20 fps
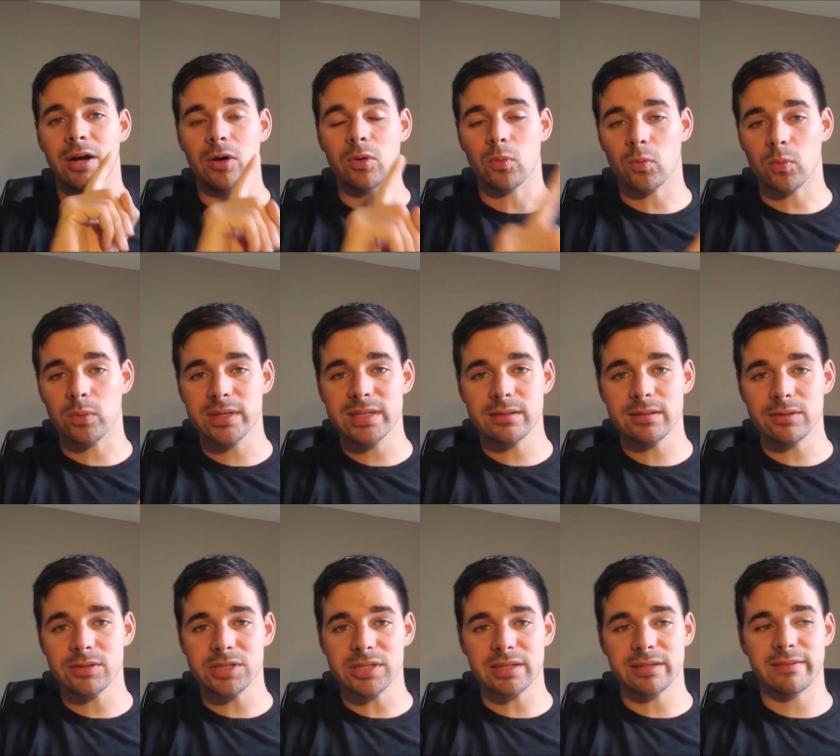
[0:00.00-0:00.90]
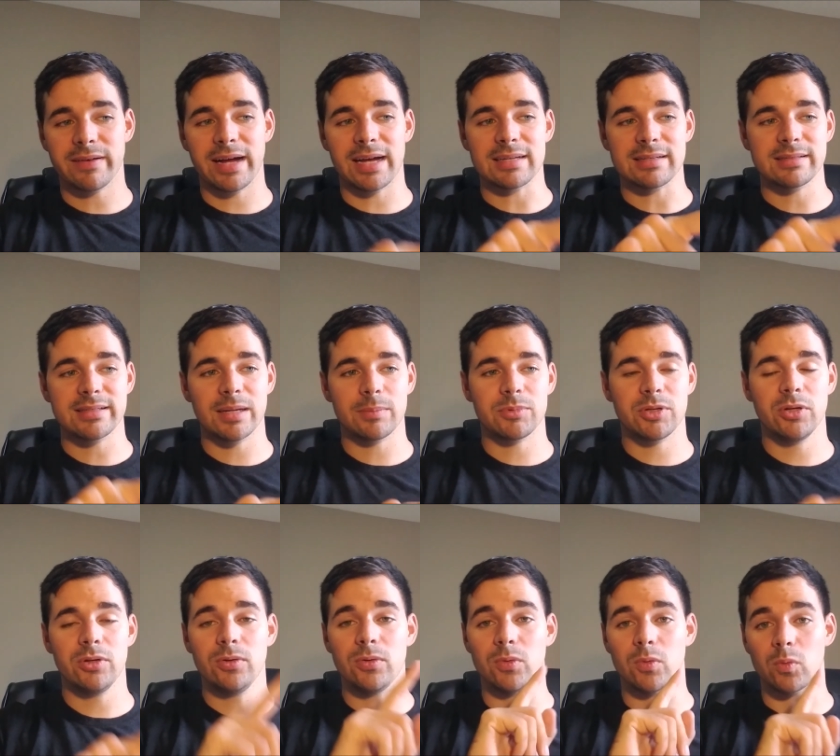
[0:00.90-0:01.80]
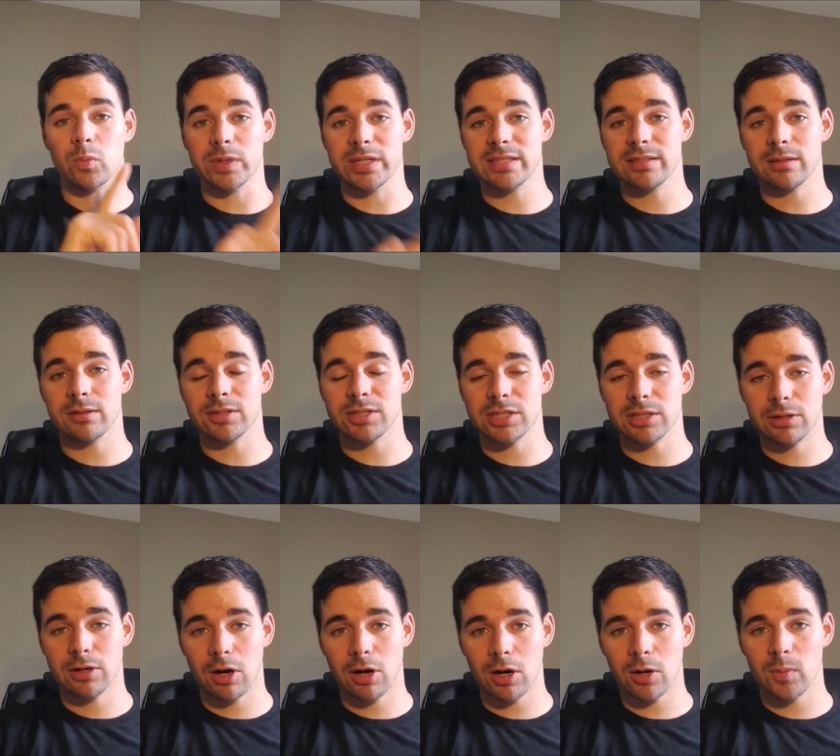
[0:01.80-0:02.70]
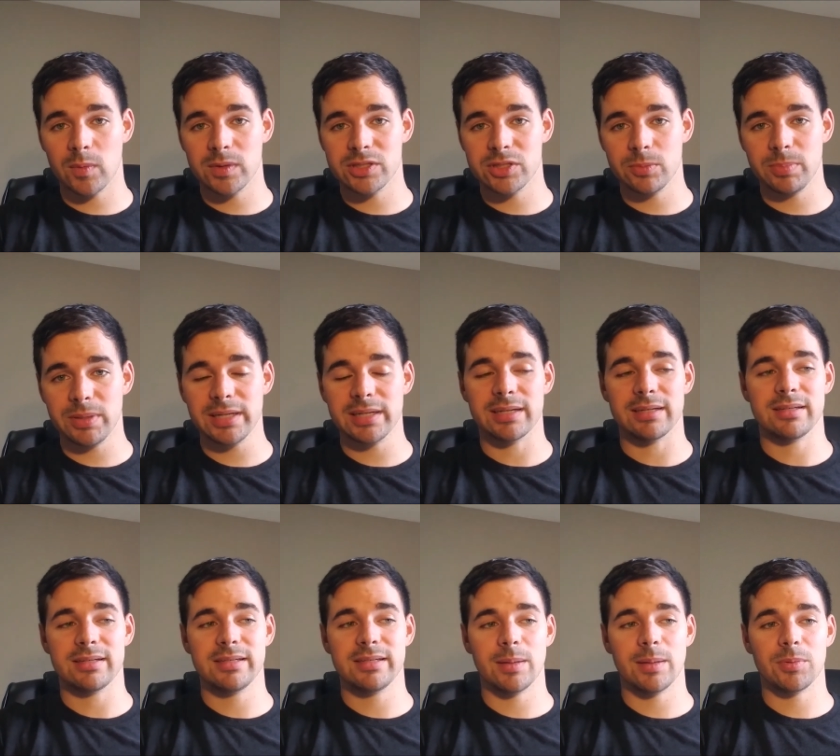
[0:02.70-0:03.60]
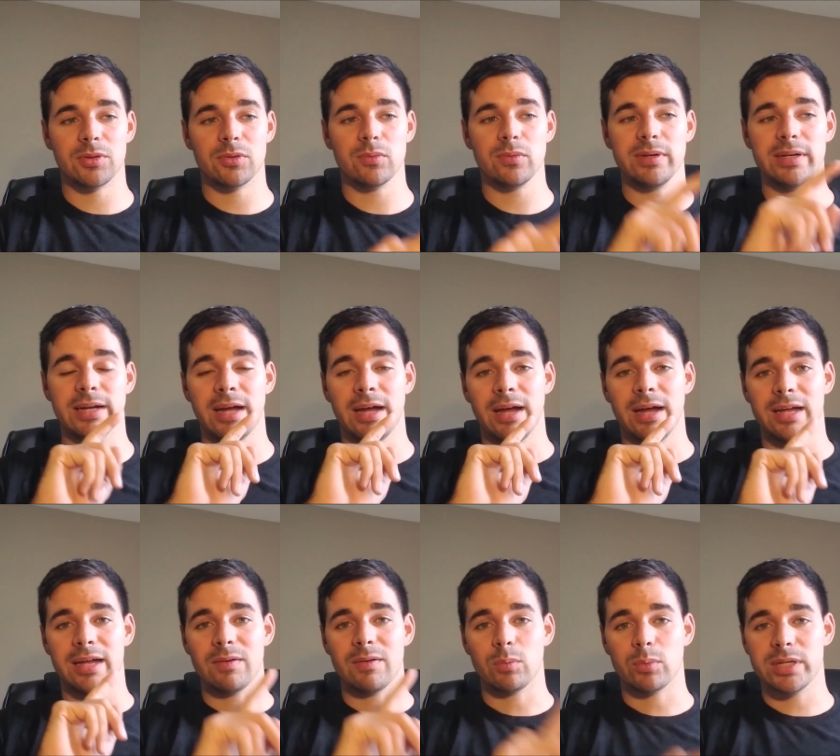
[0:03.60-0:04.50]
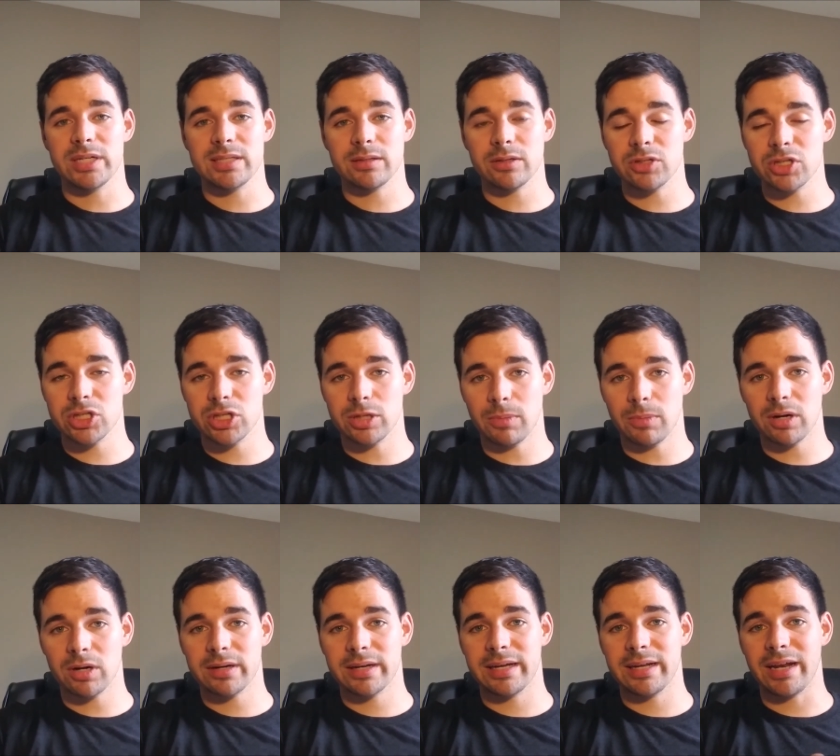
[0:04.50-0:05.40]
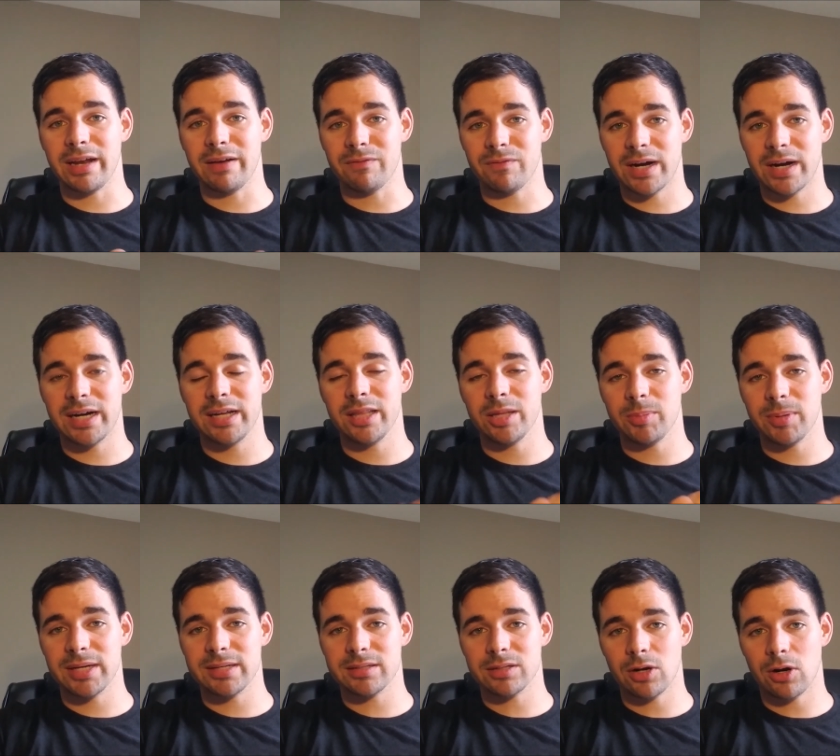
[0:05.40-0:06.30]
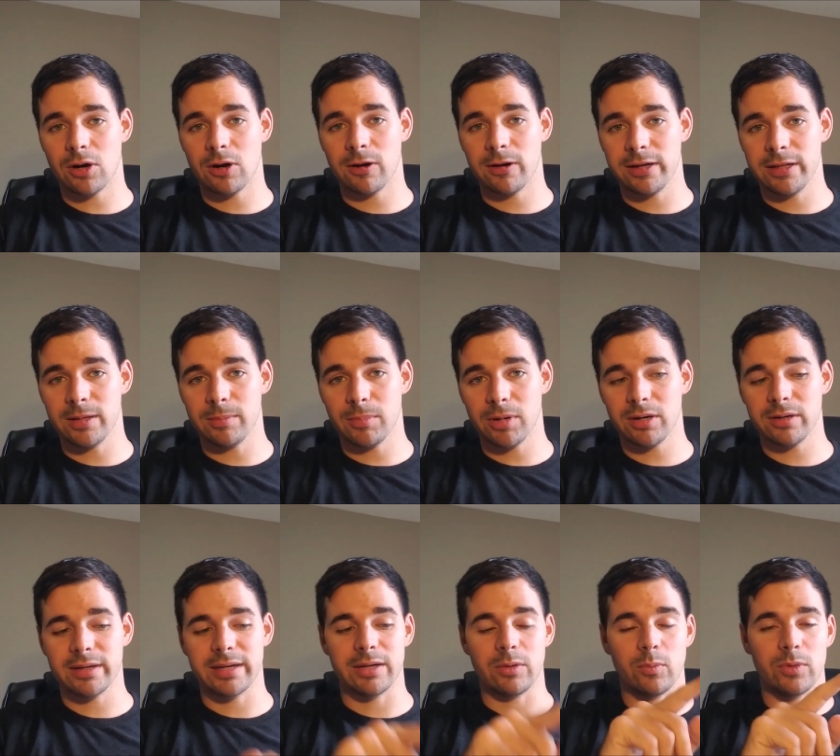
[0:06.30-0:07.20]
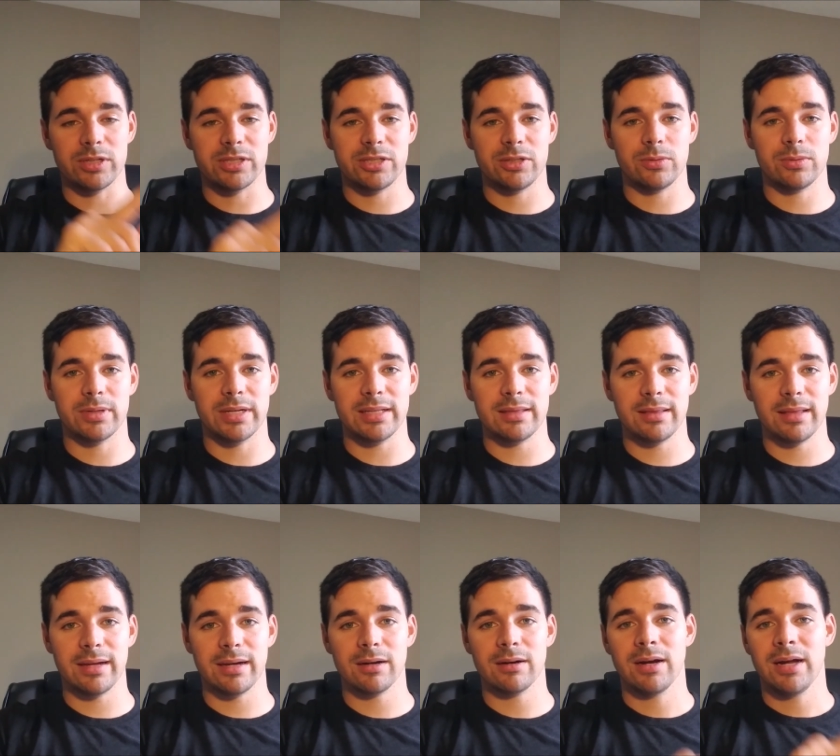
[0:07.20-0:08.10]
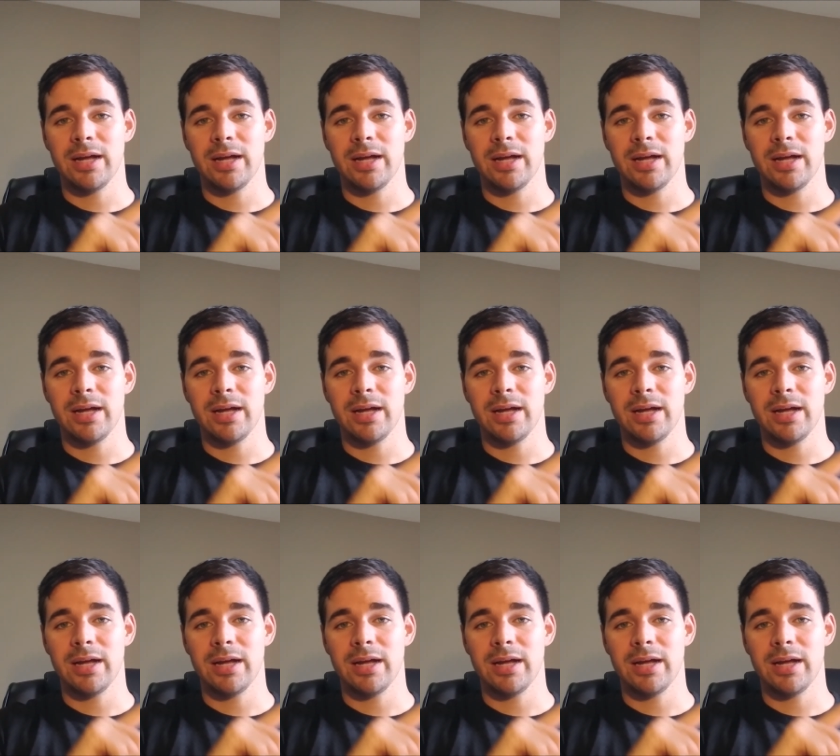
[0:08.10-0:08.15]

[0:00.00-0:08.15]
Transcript: research the class. Step 2, research the car once you pick it. Step 3, research the market and find the best car in the market. Once you get there,